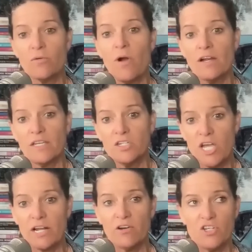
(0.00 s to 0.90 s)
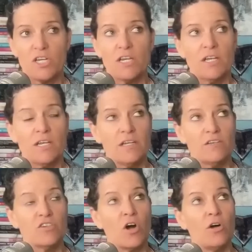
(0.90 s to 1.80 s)
Rangan Chatterjee, it
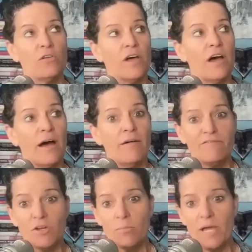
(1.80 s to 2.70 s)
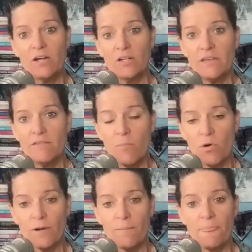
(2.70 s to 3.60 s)
is called uh, Feel Better, Live
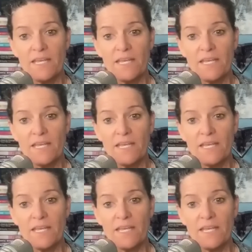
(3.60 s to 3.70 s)
More.